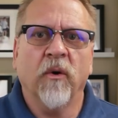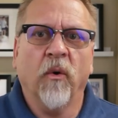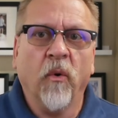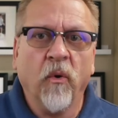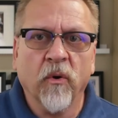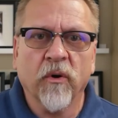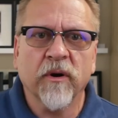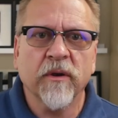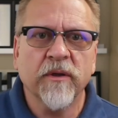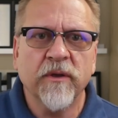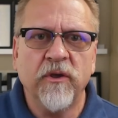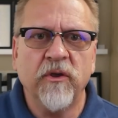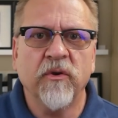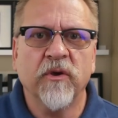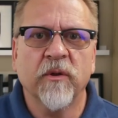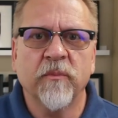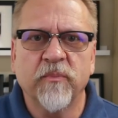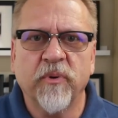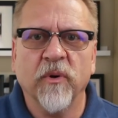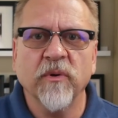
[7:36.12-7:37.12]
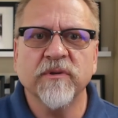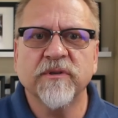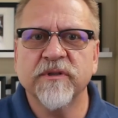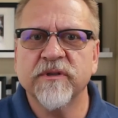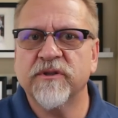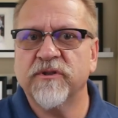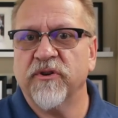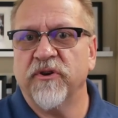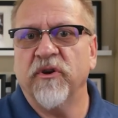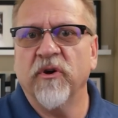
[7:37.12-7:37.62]
Or you can post
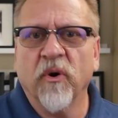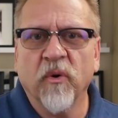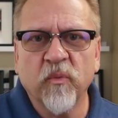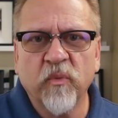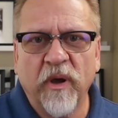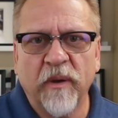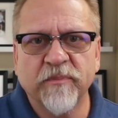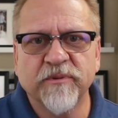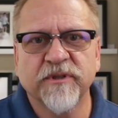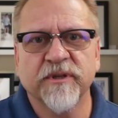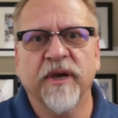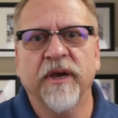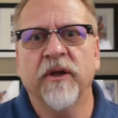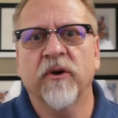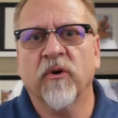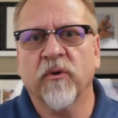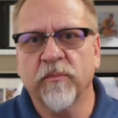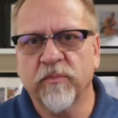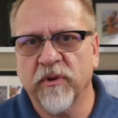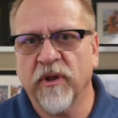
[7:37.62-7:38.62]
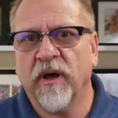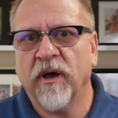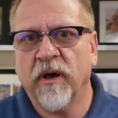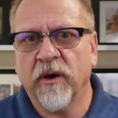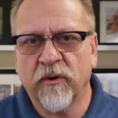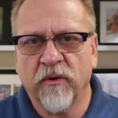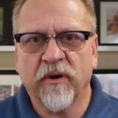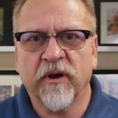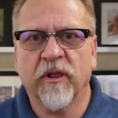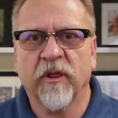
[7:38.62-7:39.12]
this to your own website or
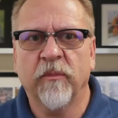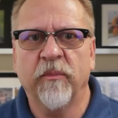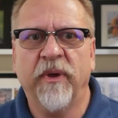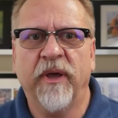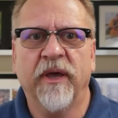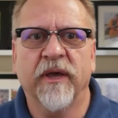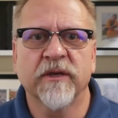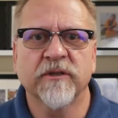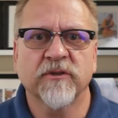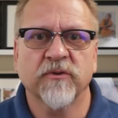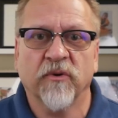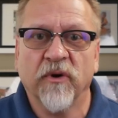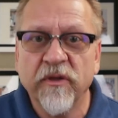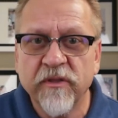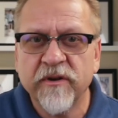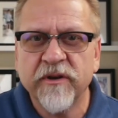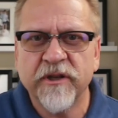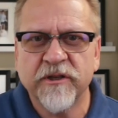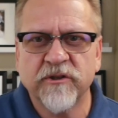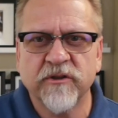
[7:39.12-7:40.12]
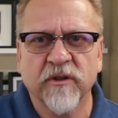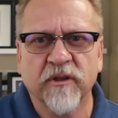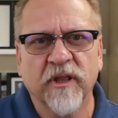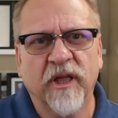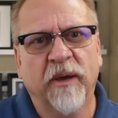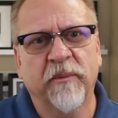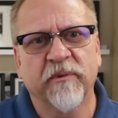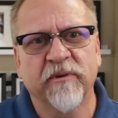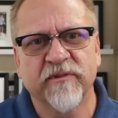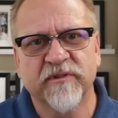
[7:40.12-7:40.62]
blog or LMS or other digital
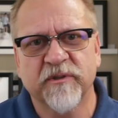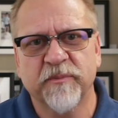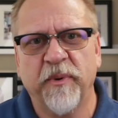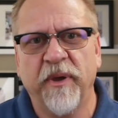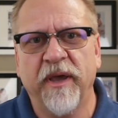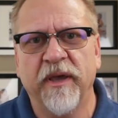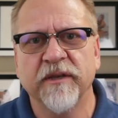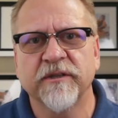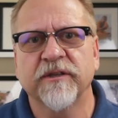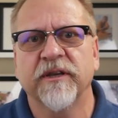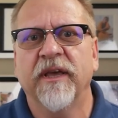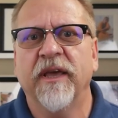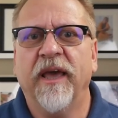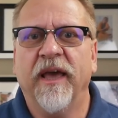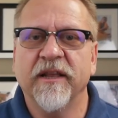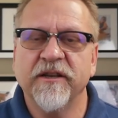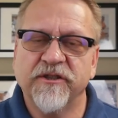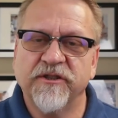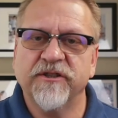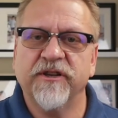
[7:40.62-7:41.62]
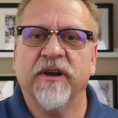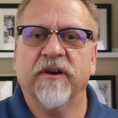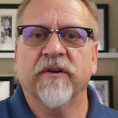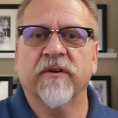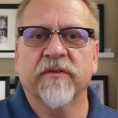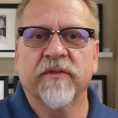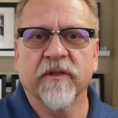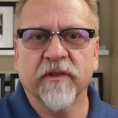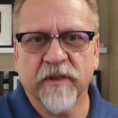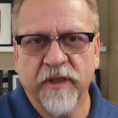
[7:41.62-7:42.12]
collaborative space and share
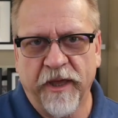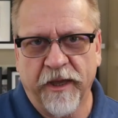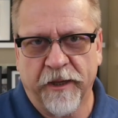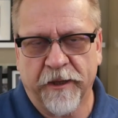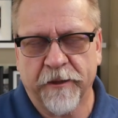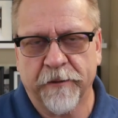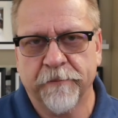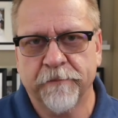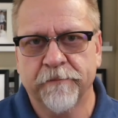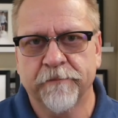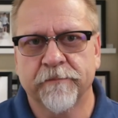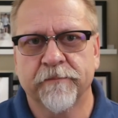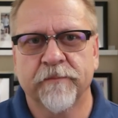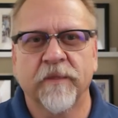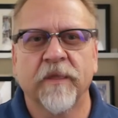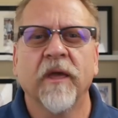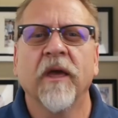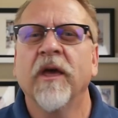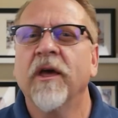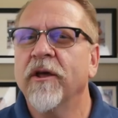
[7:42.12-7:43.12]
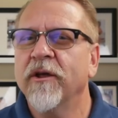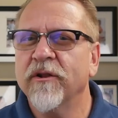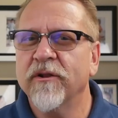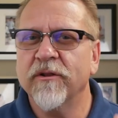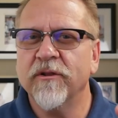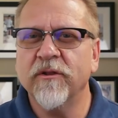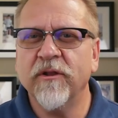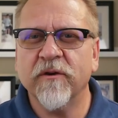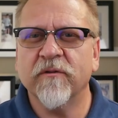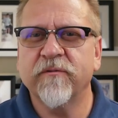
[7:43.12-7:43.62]
the link.
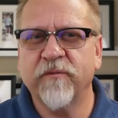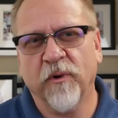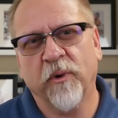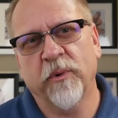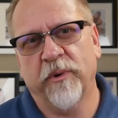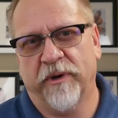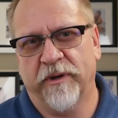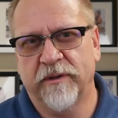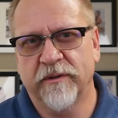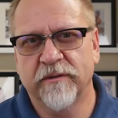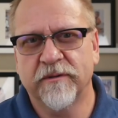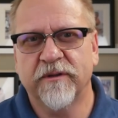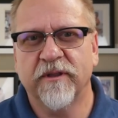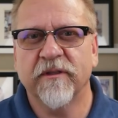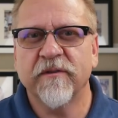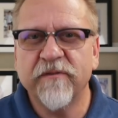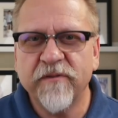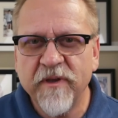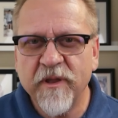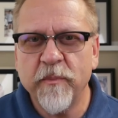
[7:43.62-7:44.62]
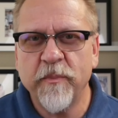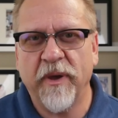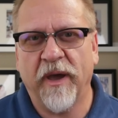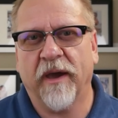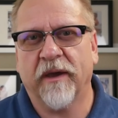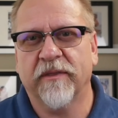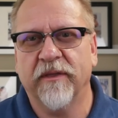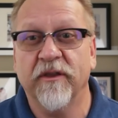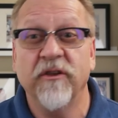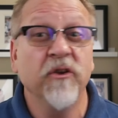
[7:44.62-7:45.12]
Look forward to the
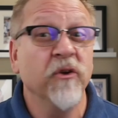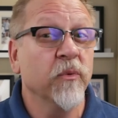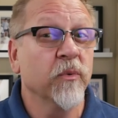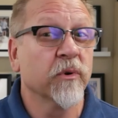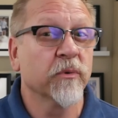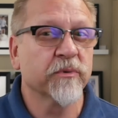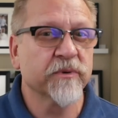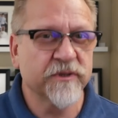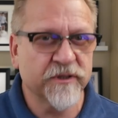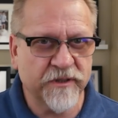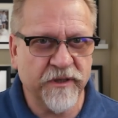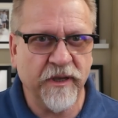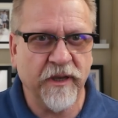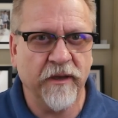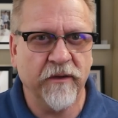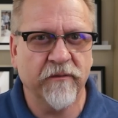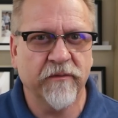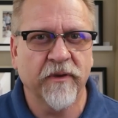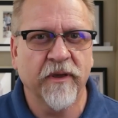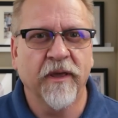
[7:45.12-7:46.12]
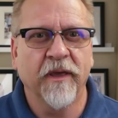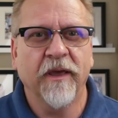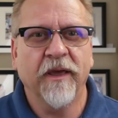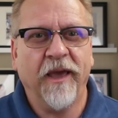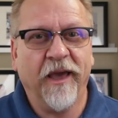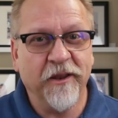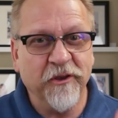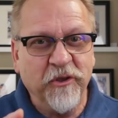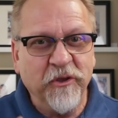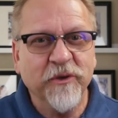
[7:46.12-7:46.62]
feedback that you will receive
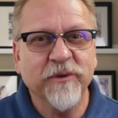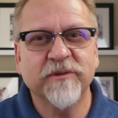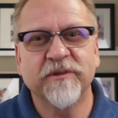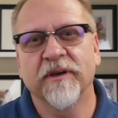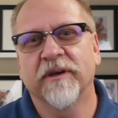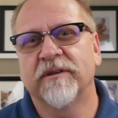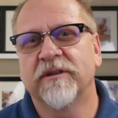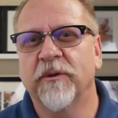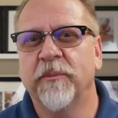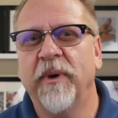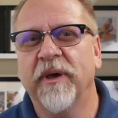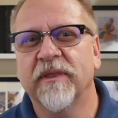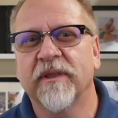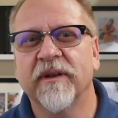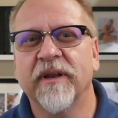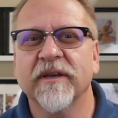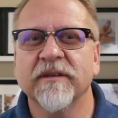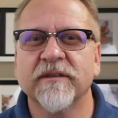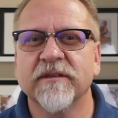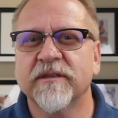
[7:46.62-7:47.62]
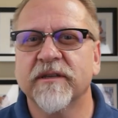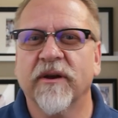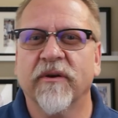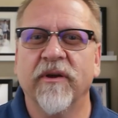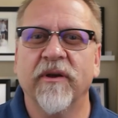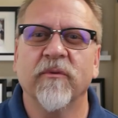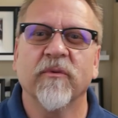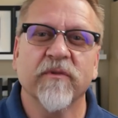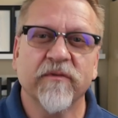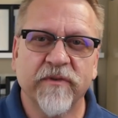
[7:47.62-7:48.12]
and use it to make the
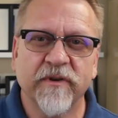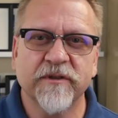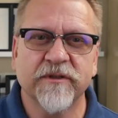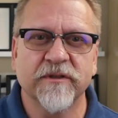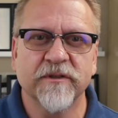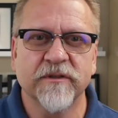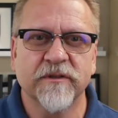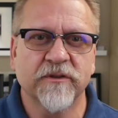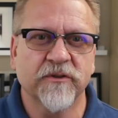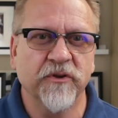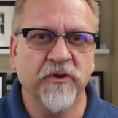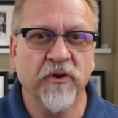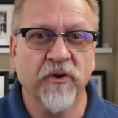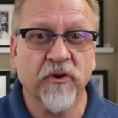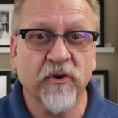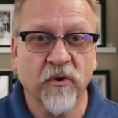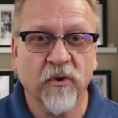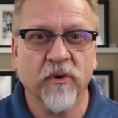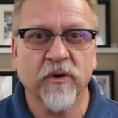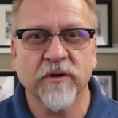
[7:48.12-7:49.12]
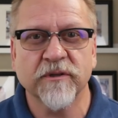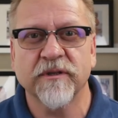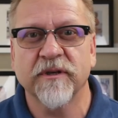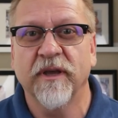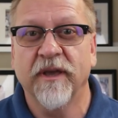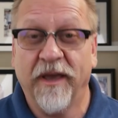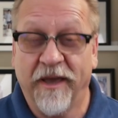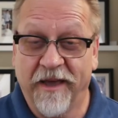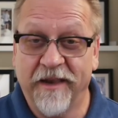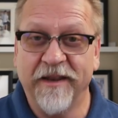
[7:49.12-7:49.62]
necessary revisions to your course
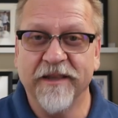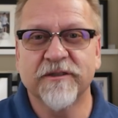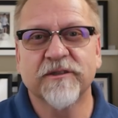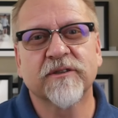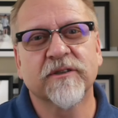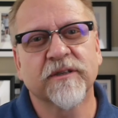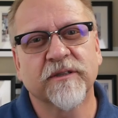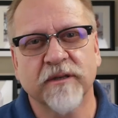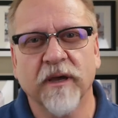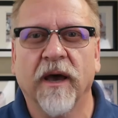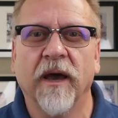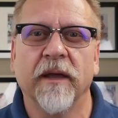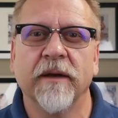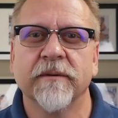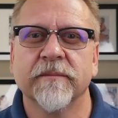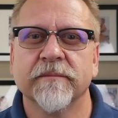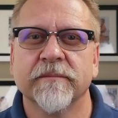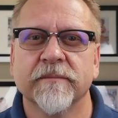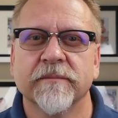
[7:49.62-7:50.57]
and its design.